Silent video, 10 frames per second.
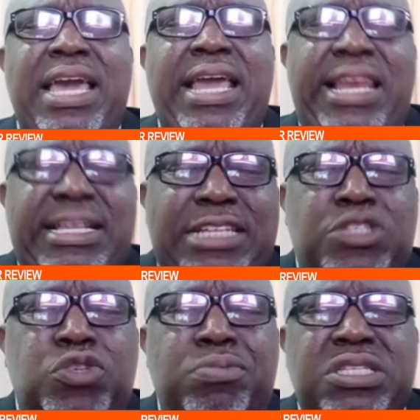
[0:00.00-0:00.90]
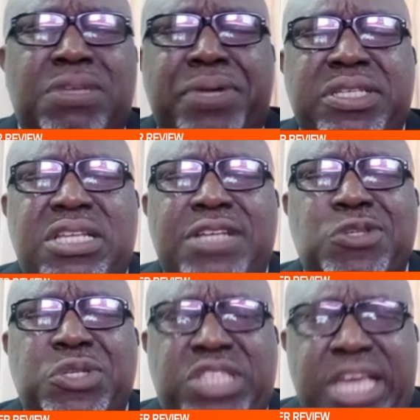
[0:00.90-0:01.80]
a letter to Mr. President
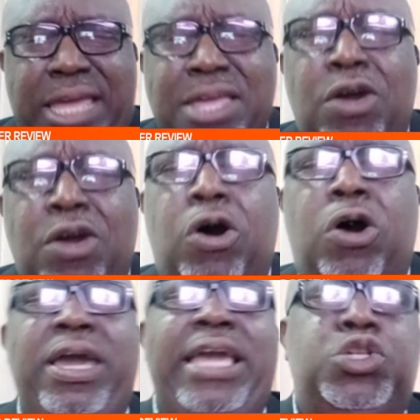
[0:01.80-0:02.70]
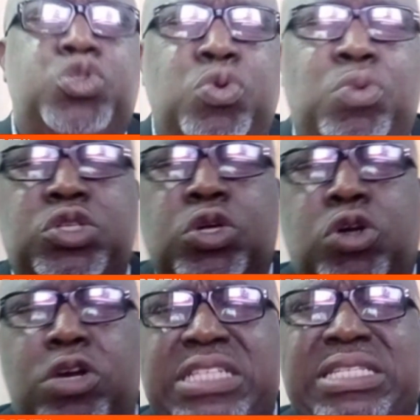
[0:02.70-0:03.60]
to say, or do what you call a